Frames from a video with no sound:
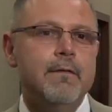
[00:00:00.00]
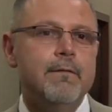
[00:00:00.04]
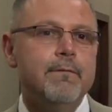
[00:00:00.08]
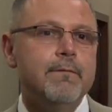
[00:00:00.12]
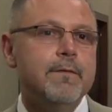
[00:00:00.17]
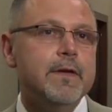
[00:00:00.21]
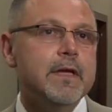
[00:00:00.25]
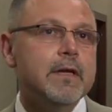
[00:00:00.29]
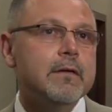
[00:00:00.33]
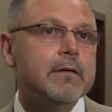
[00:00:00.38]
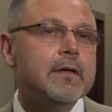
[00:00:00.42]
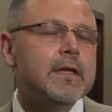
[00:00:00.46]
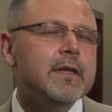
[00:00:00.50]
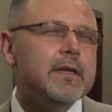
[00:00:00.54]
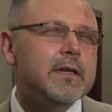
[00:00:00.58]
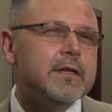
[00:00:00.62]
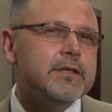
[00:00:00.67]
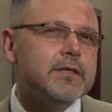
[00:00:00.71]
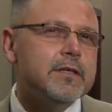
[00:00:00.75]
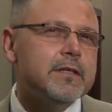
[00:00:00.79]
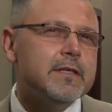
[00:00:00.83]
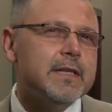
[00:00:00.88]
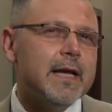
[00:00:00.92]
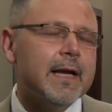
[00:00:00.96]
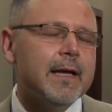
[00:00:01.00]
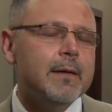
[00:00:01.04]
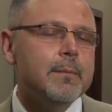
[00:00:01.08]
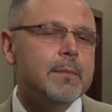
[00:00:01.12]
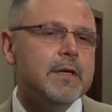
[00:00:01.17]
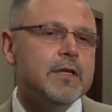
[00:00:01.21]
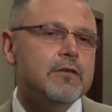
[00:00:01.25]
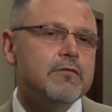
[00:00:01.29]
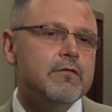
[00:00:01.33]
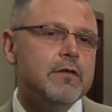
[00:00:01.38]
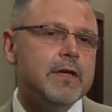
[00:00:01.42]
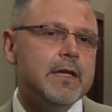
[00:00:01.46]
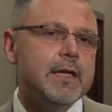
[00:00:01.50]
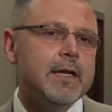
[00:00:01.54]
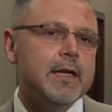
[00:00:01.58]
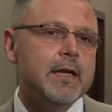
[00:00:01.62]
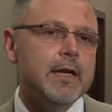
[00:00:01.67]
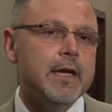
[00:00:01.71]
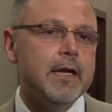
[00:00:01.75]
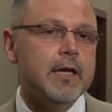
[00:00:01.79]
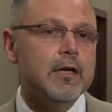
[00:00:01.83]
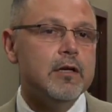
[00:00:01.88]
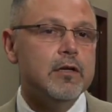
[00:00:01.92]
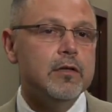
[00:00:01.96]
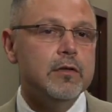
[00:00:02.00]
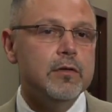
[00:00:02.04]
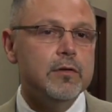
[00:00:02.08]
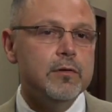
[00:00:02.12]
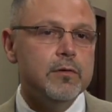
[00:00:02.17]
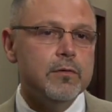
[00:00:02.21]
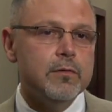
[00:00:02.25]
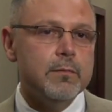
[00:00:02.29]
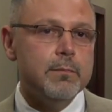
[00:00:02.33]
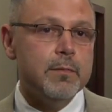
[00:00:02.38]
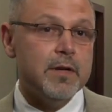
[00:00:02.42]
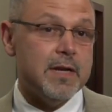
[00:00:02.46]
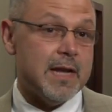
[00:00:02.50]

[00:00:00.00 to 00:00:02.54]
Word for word: Fetal conditions that can be treated include,